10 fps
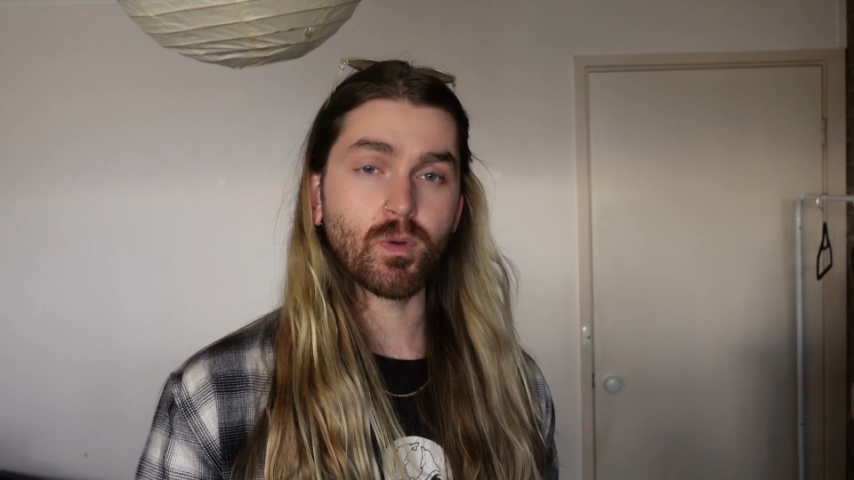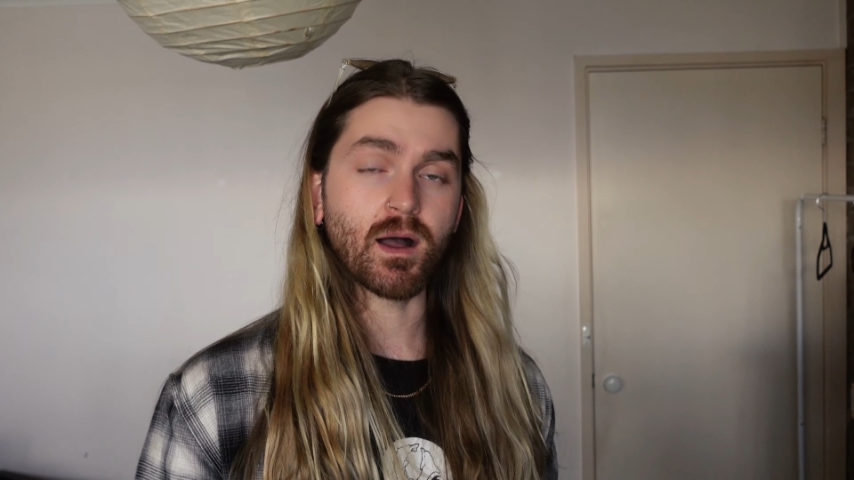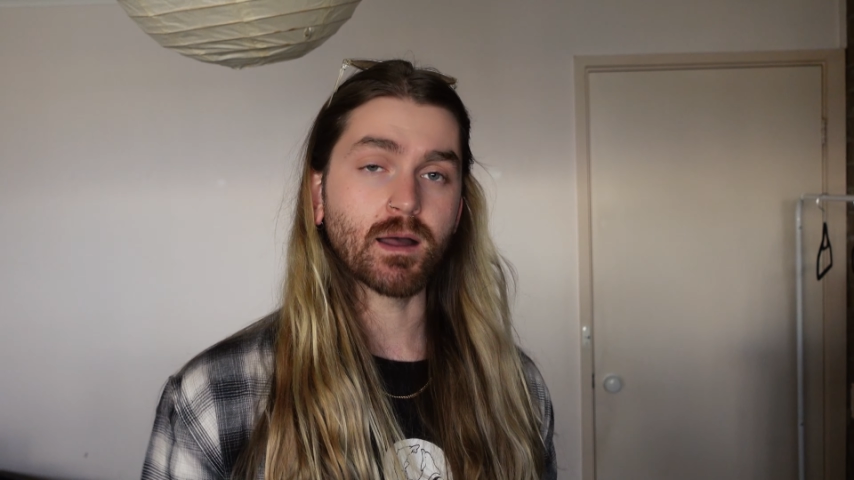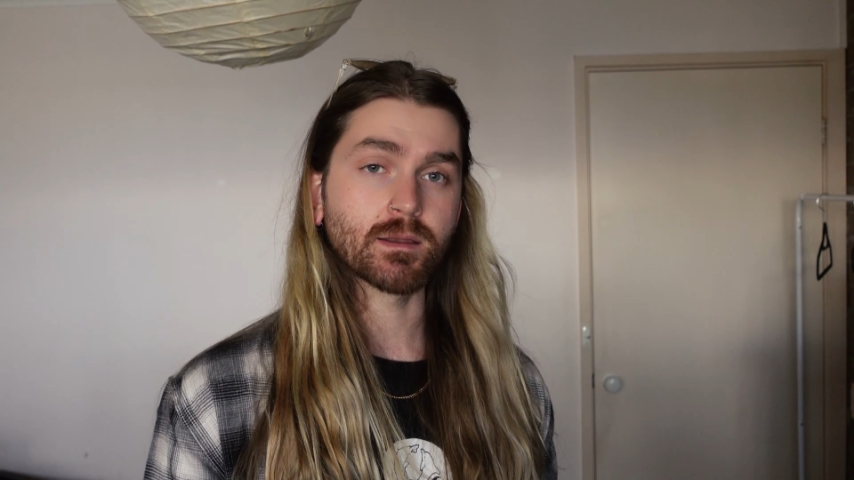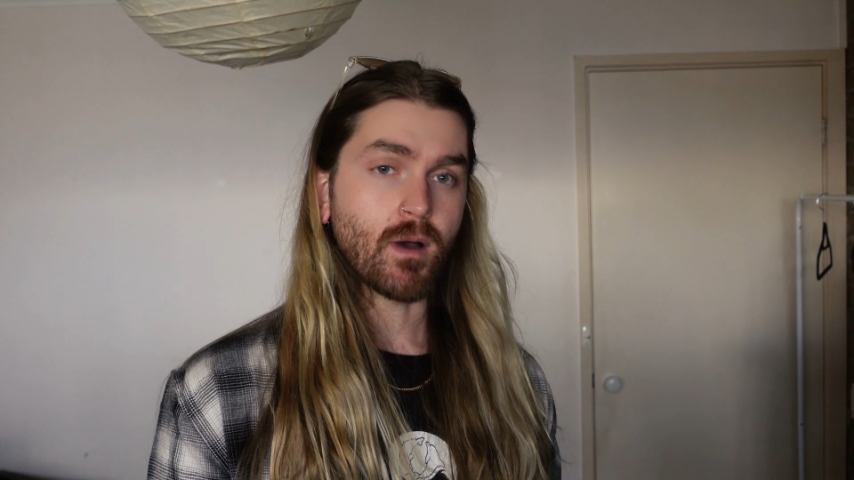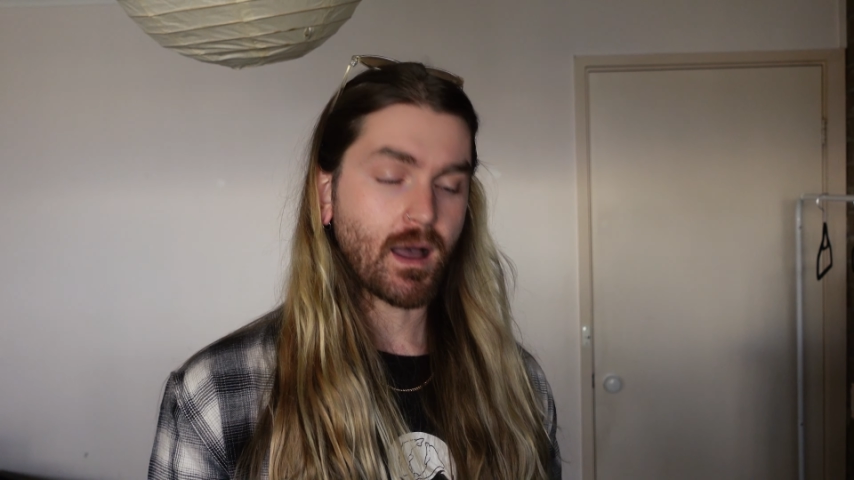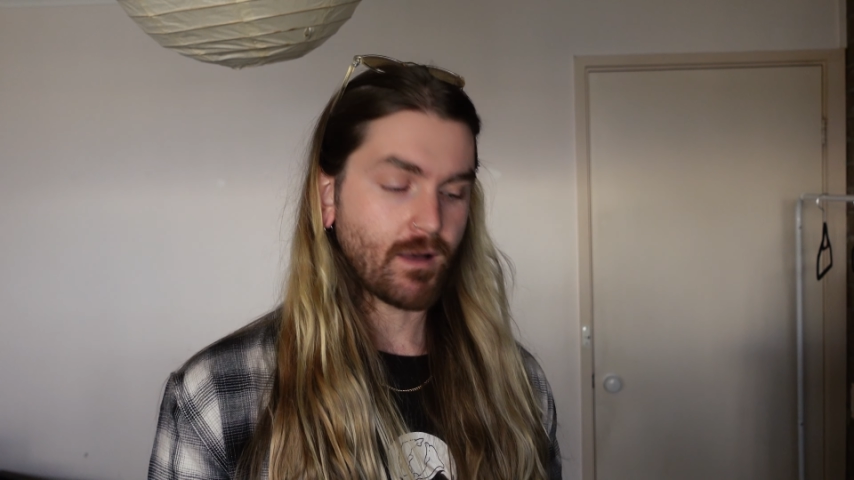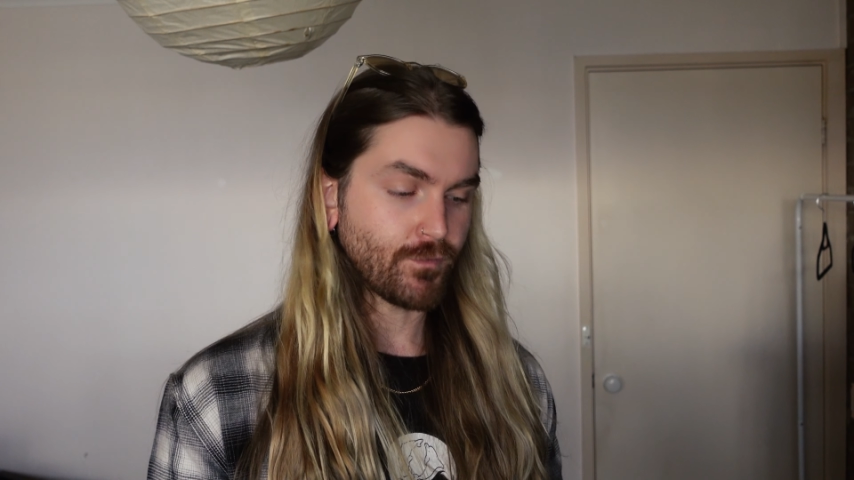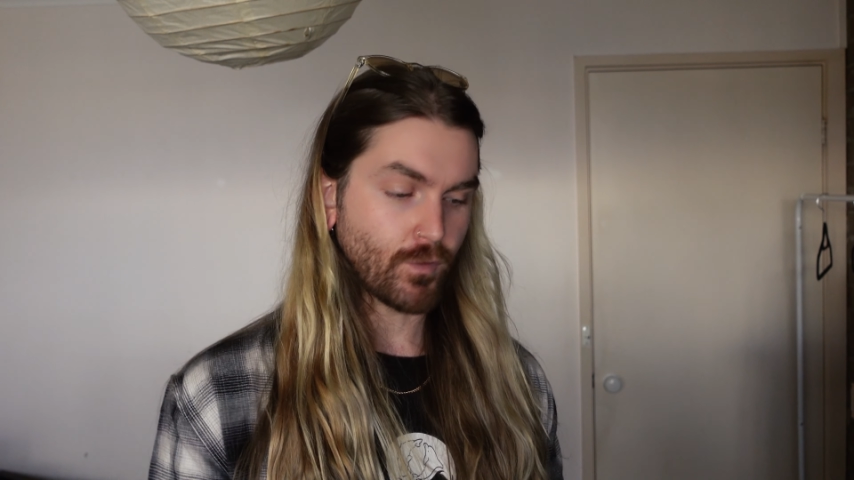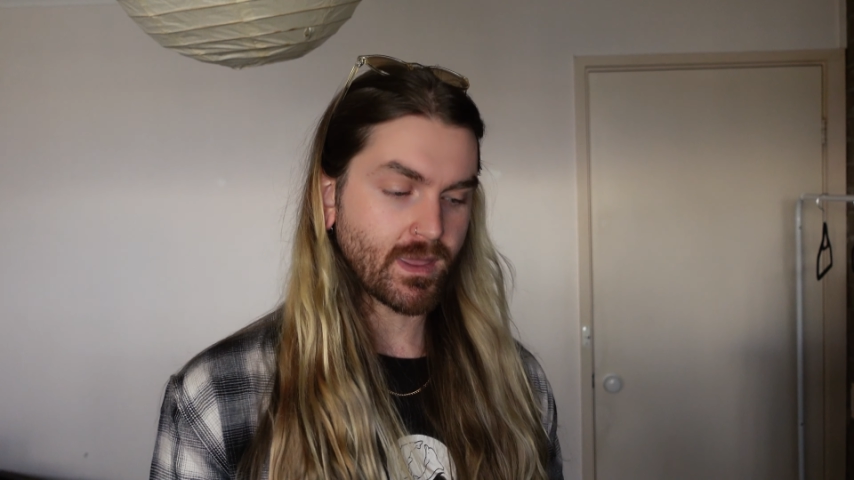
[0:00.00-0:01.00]

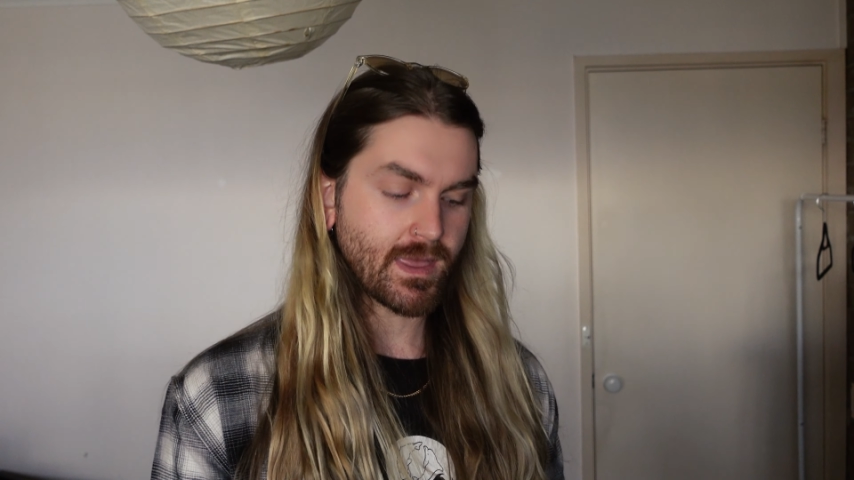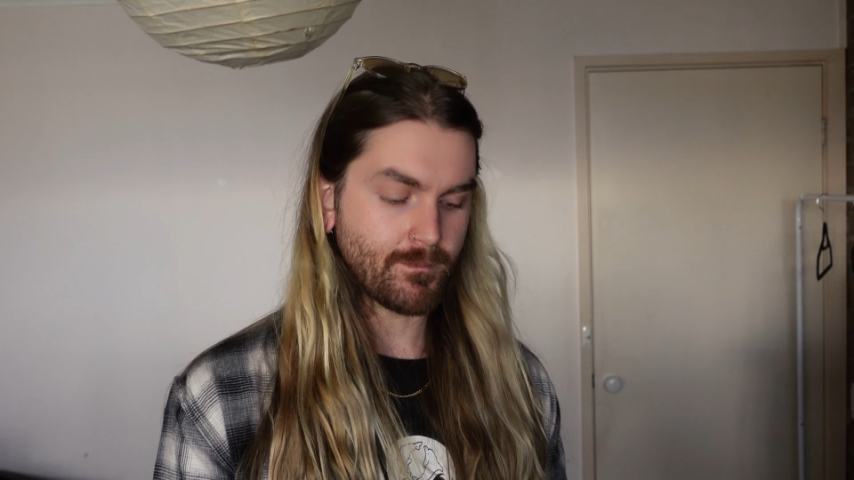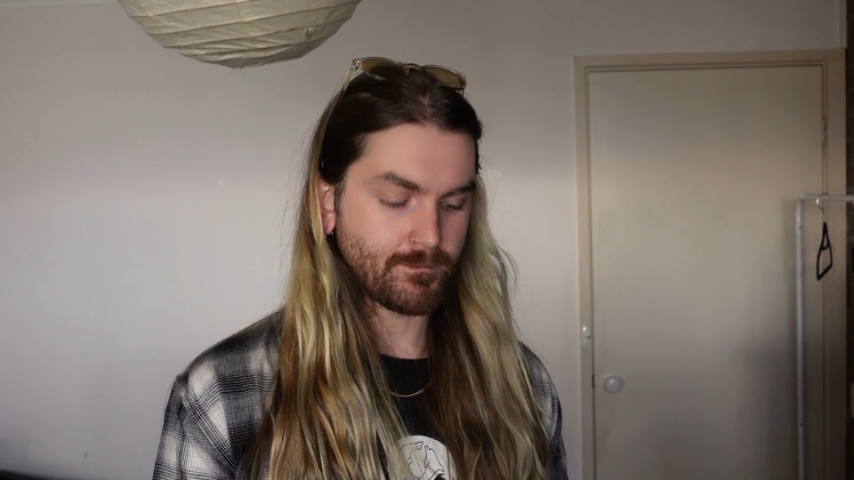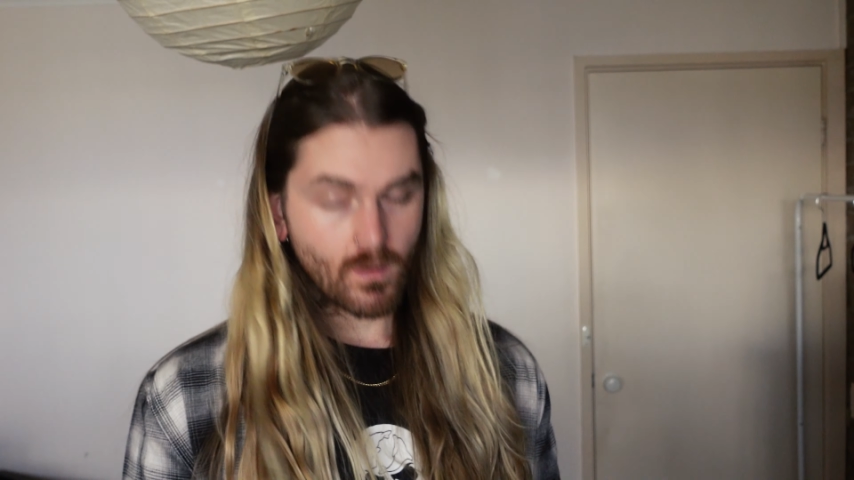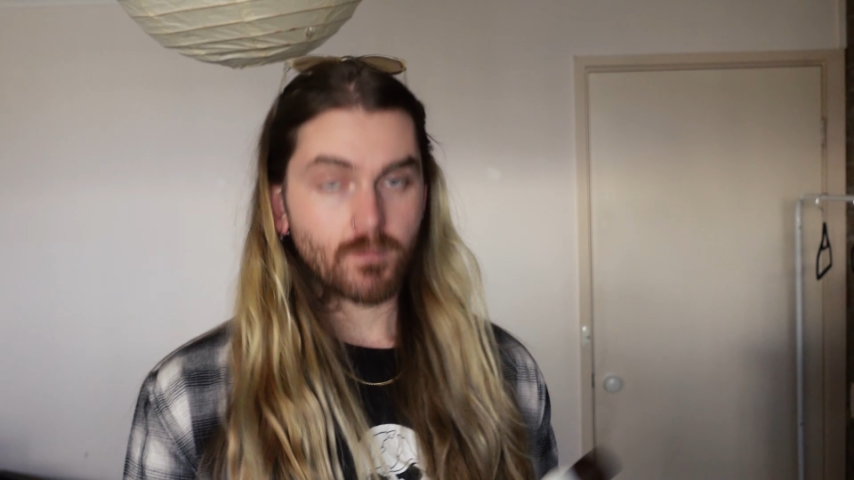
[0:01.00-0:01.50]
Rabanne for him.